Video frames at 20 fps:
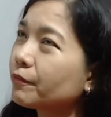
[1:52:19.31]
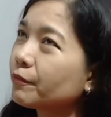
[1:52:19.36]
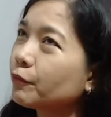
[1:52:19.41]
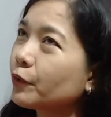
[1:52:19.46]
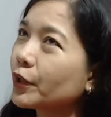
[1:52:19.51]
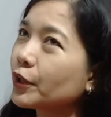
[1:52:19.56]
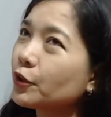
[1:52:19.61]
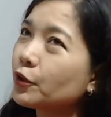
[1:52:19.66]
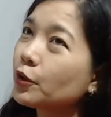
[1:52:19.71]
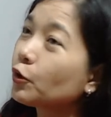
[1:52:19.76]

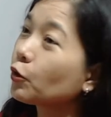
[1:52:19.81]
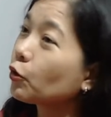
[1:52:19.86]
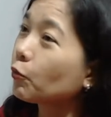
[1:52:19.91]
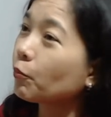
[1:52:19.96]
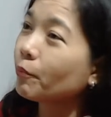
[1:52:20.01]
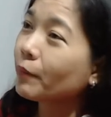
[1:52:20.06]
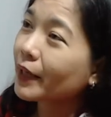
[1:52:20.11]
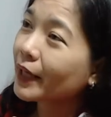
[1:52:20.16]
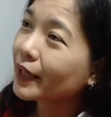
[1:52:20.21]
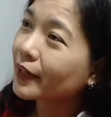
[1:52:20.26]
when you
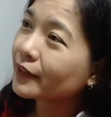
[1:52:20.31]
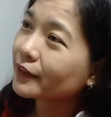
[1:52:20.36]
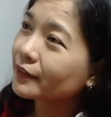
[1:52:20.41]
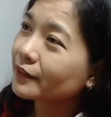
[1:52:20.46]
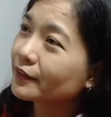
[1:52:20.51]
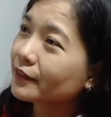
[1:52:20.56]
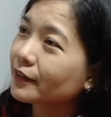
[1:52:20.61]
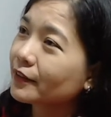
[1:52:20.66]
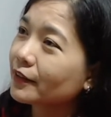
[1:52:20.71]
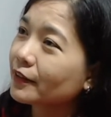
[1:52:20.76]
look back
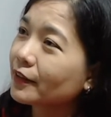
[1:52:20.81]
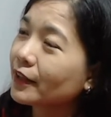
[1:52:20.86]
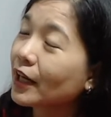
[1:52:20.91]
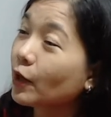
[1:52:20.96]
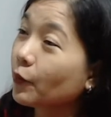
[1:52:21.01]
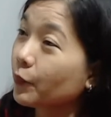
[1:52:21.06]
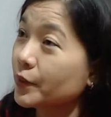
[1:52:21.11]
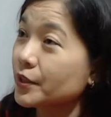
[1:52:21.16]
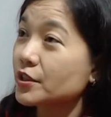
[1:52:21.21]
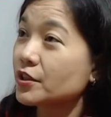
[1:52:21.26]
na mm-hmm.
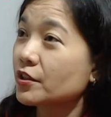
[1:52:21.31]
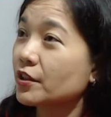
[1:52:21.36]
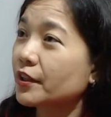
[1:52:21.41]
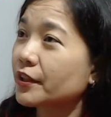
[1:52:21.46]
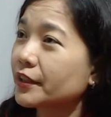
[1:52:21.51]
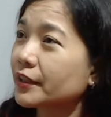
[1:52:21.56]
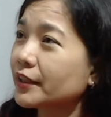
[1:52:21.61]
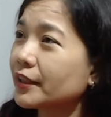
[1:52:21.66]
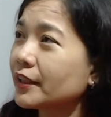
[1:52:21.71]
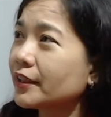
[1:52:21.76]
how we
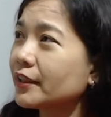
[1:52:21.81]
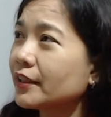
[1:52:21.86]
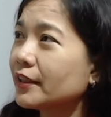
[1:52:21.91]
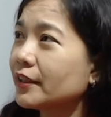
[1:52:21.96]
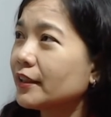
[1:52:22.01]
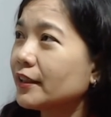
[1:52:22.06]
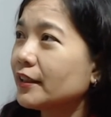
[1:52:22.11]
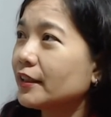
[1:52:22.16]
started,